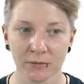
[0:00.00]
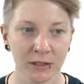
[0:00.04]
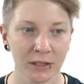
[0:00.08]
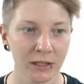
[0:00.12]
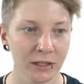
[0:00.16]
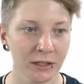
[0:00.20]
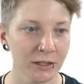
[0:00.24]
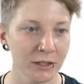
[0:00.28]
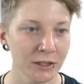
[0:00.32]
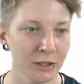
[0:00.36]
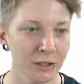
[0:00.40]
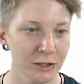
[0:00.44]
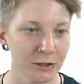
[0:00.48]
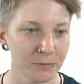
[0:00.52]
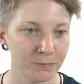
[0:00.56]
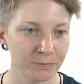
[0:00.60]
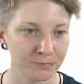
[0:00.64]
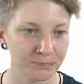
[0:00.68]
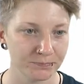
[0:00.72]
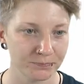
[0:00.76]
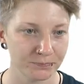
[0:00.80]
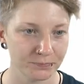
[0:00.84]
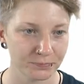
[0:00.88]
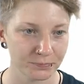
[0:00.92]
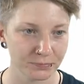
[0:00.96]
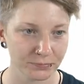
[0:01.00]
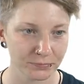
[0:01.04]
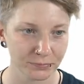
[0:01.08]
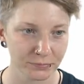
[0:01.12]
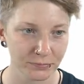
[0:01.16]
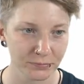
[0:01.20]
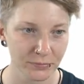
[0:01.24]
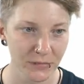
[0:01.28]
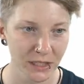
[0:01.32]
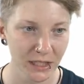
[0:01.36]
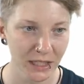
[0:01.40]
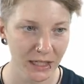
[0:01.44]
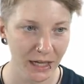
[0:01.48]
English.
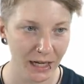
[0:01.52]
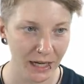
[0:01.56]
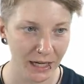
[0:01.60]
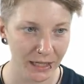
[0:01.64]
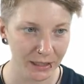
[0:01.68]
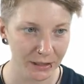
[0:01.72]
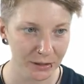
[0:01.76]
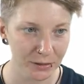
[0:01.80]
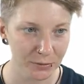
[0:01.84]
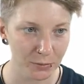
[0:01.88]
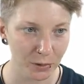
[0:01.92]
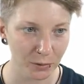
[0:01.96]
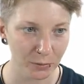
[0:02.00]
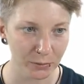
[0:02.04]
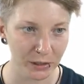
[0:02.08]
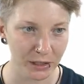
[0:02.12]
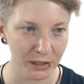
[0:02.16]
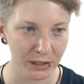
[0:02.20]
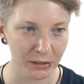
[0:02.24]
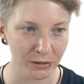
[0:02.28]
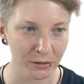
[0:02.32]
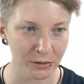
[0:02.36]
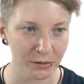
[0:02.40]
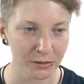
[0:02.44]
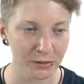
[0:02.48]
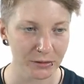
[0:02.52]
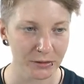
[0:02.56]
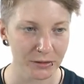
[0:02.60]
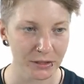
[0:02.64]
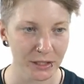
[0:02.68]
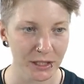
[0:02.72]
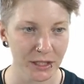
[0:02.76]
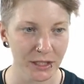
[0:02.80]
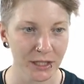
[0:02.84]
And what we can also see